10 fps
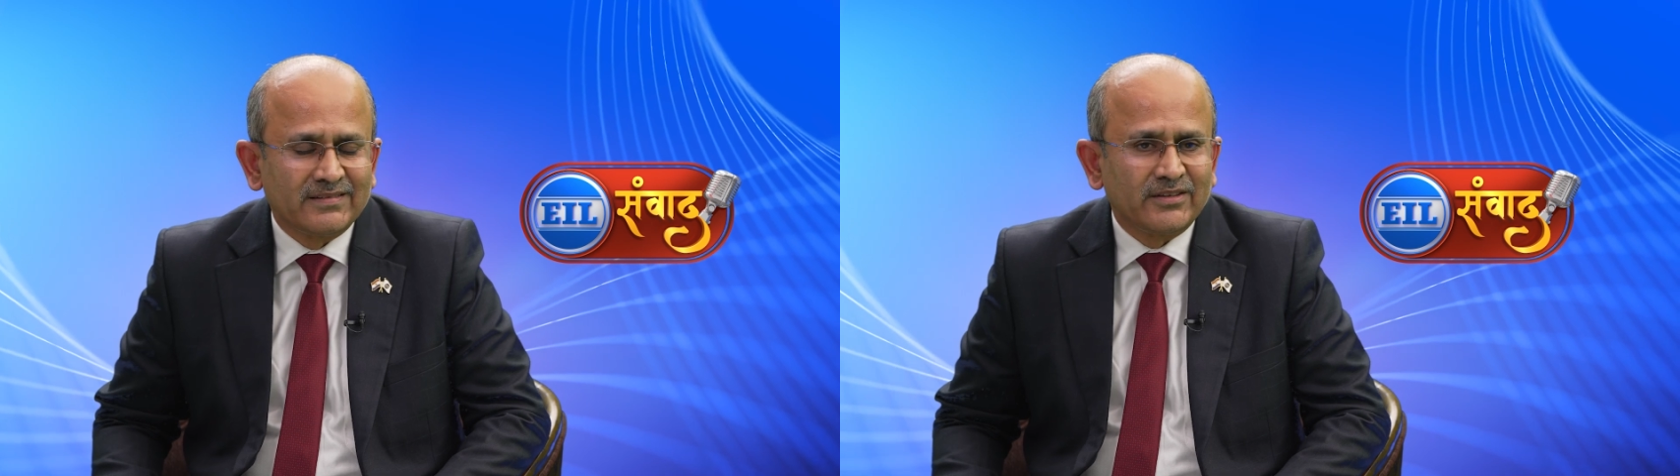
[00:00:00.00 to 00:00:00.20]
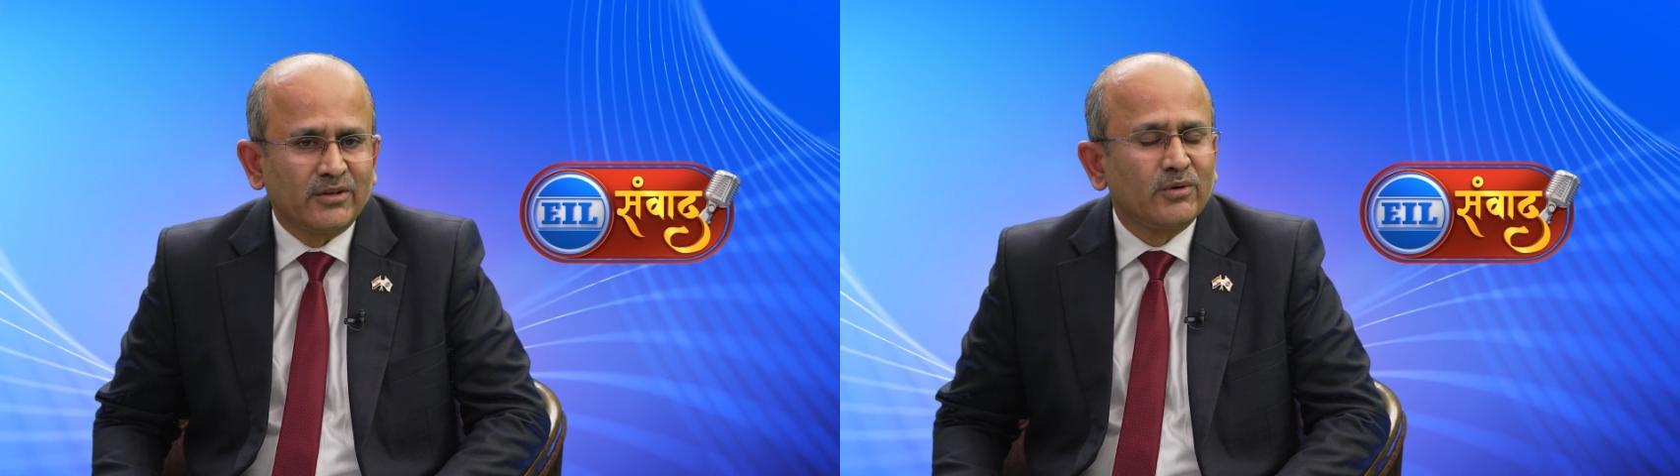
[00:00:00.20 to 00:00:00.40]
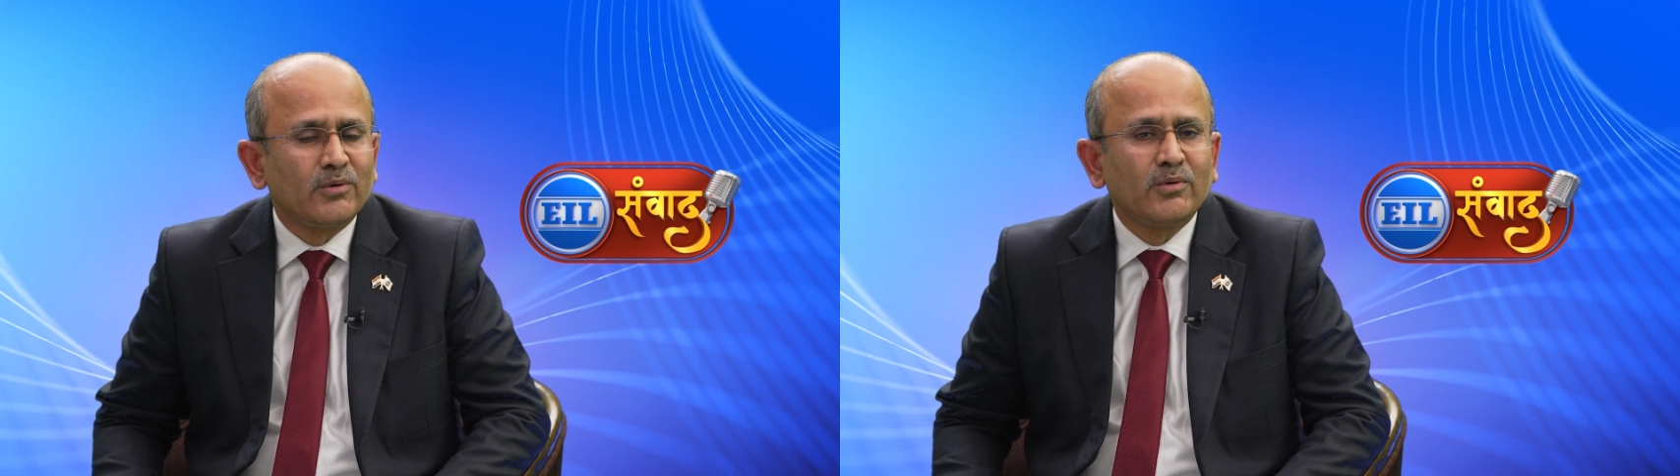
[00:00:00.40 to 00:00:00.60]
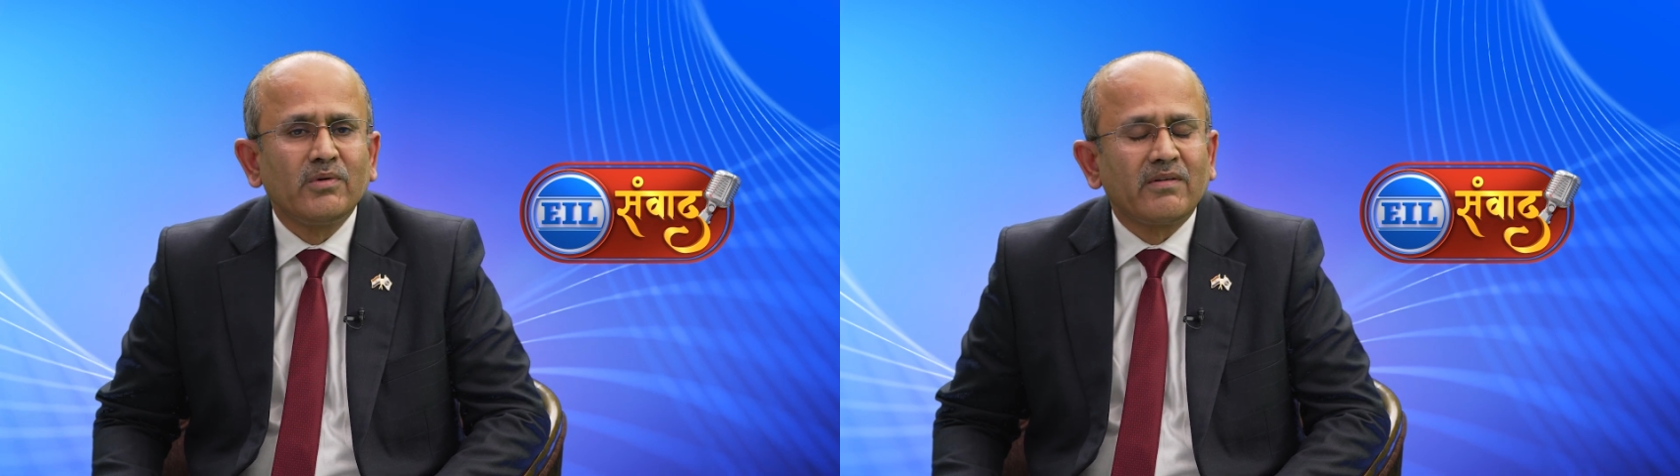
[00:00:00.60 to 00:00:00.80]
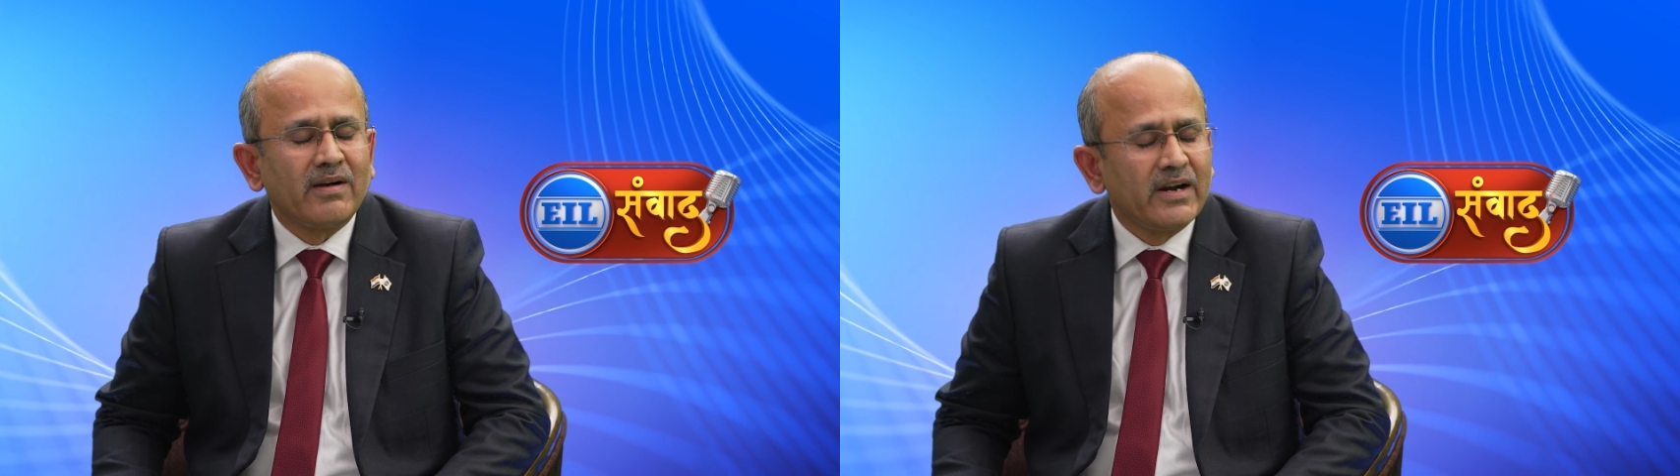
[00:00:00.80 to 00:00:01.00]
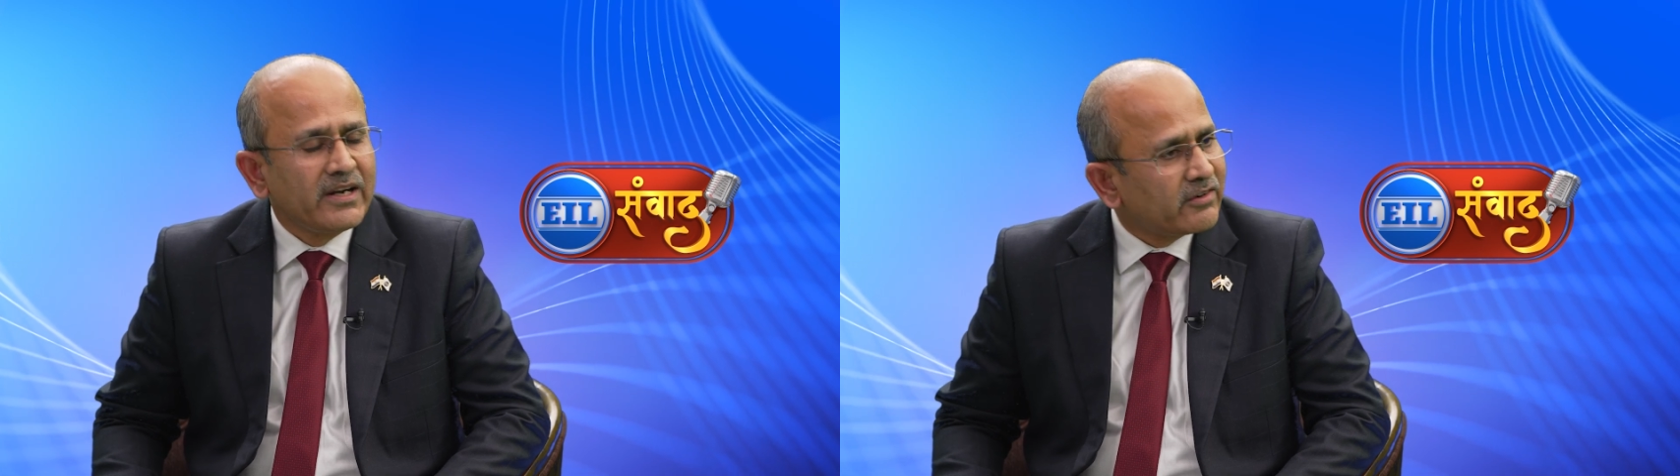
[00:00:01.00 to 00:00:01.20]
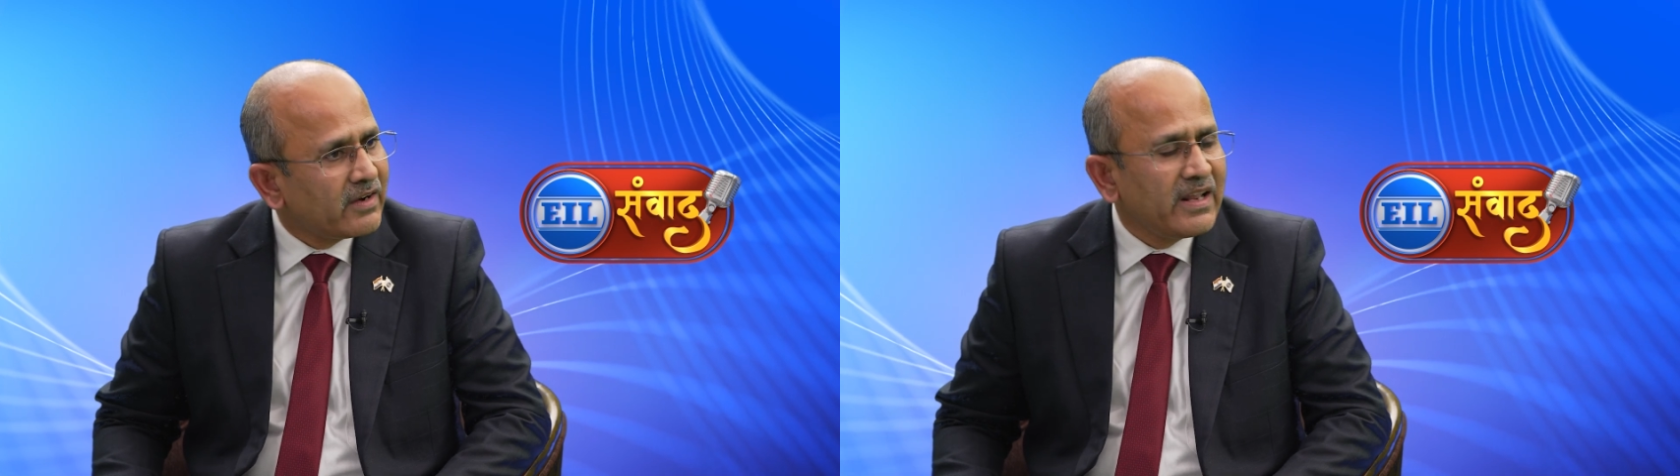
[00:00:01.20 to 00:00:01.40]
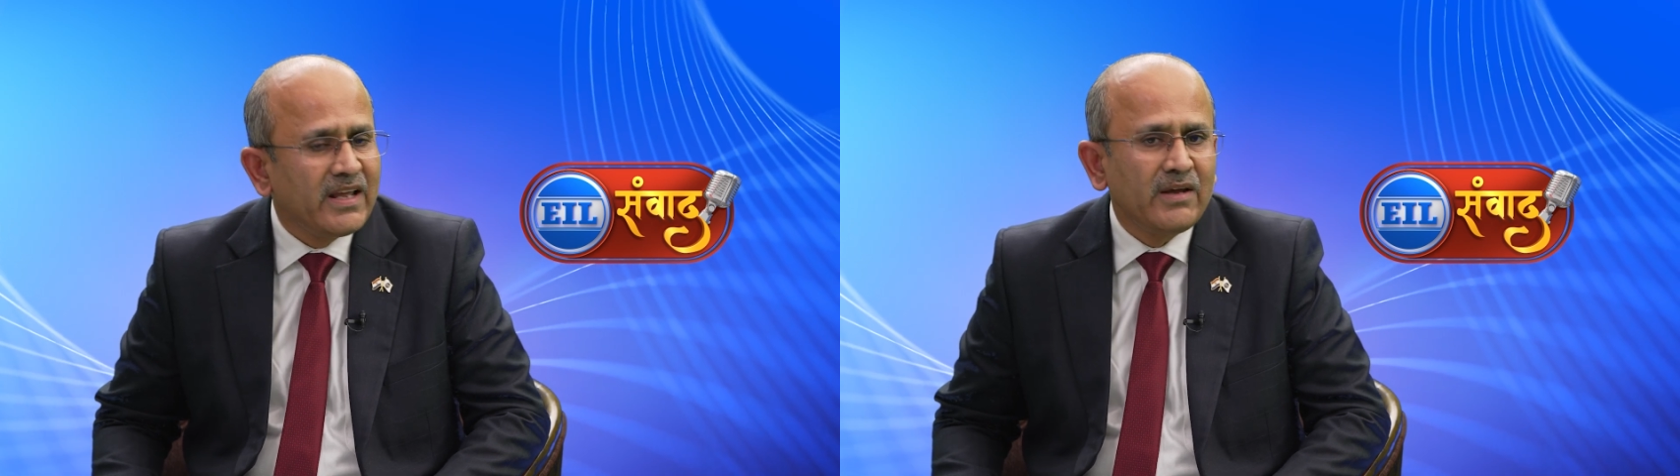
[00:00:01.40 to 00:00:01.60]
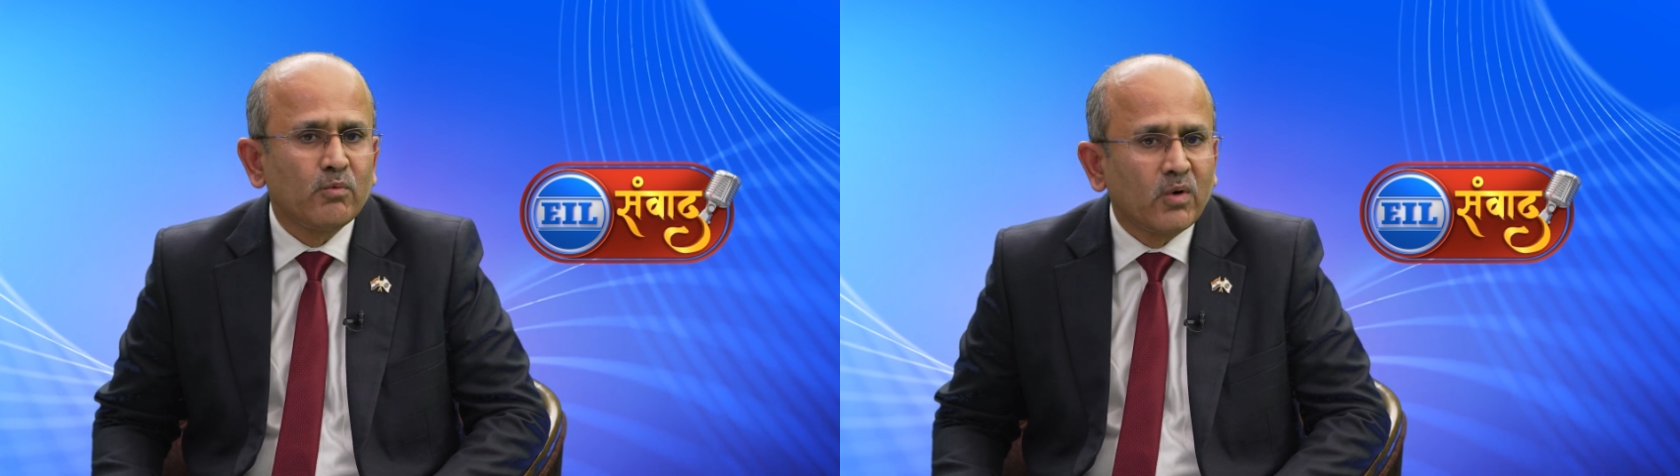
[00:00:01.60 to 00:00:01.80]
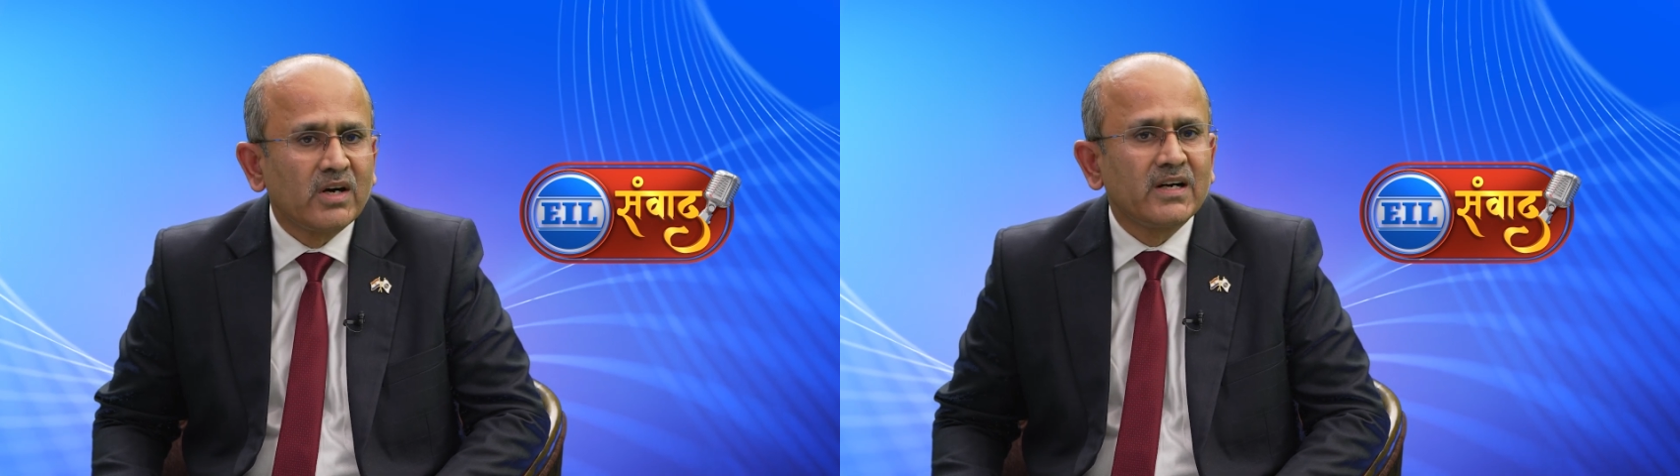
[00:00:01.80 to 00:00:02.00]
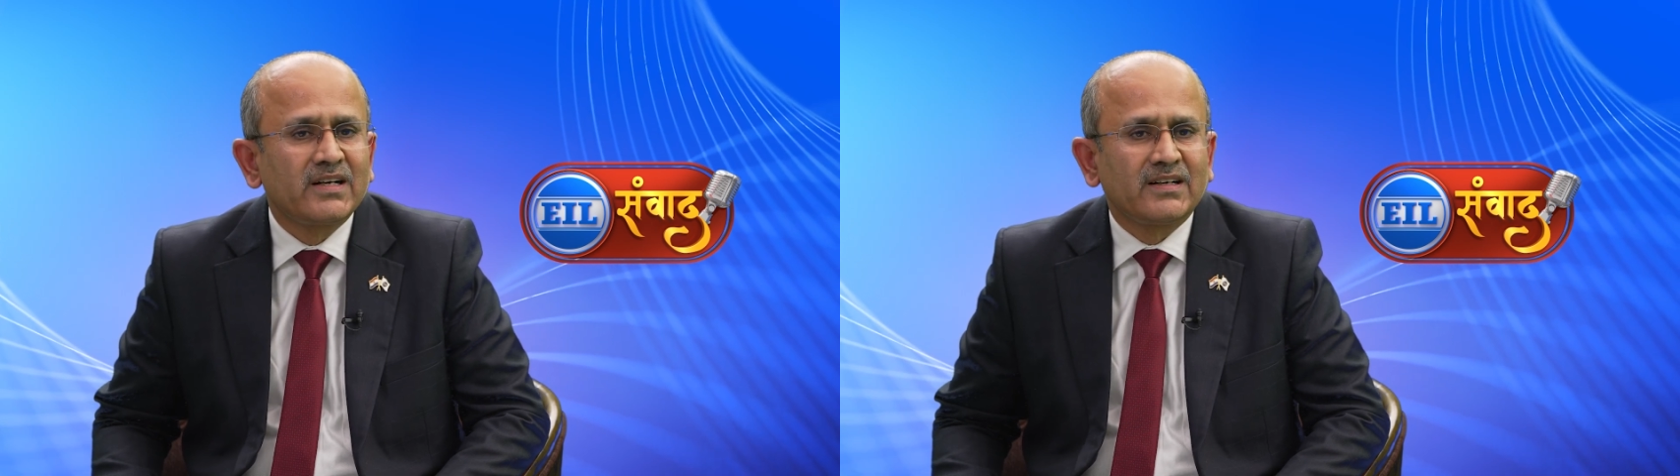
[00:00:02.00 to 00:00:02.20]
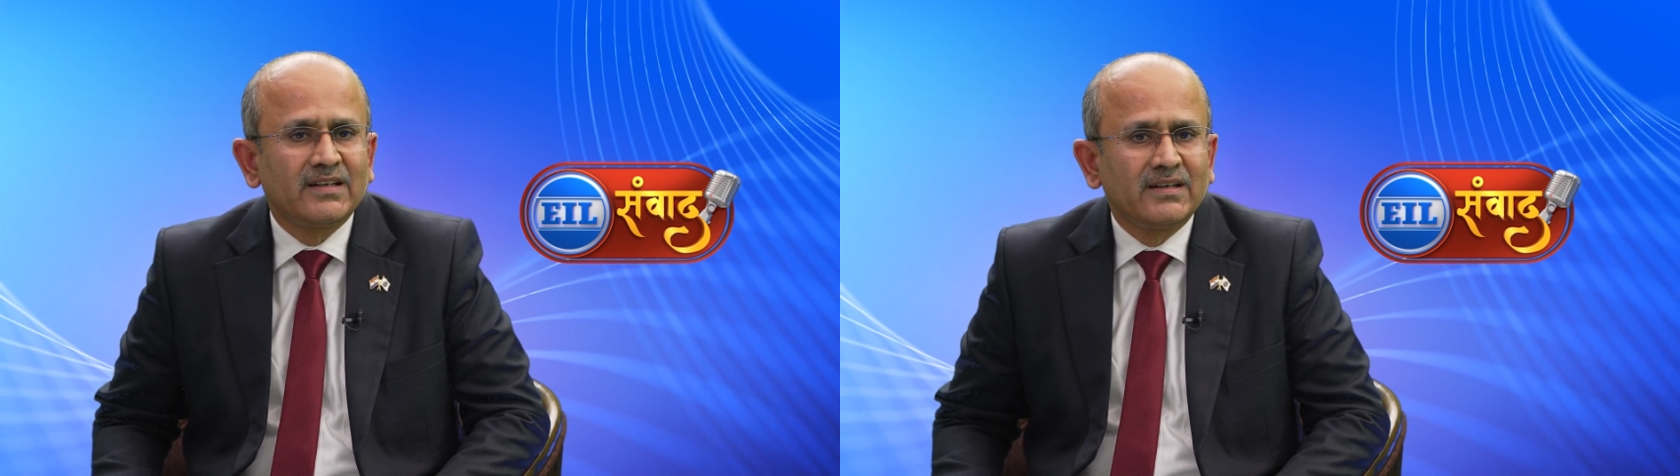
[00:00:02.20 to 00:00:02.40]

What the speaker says: who literally worked